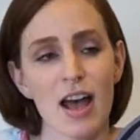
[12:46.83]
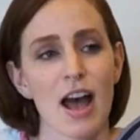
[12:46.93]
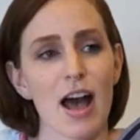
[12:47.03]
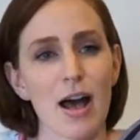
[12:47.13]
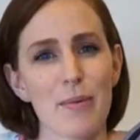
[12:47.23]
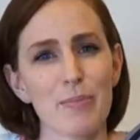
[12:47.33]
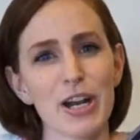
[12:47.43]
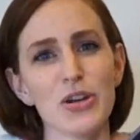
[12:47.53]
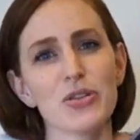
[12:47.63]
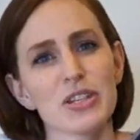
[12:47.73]
But I
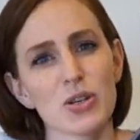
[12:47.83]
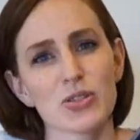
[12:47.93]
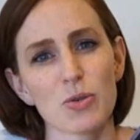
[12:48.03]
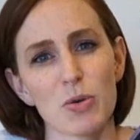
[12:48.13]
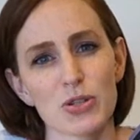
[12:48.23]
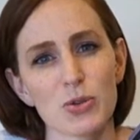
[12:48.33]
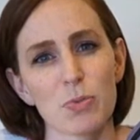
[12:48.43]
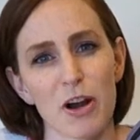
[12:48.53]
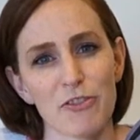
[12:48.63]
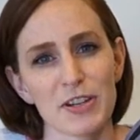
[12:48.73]
know that's also personal
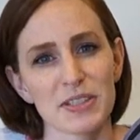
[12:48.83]
preference.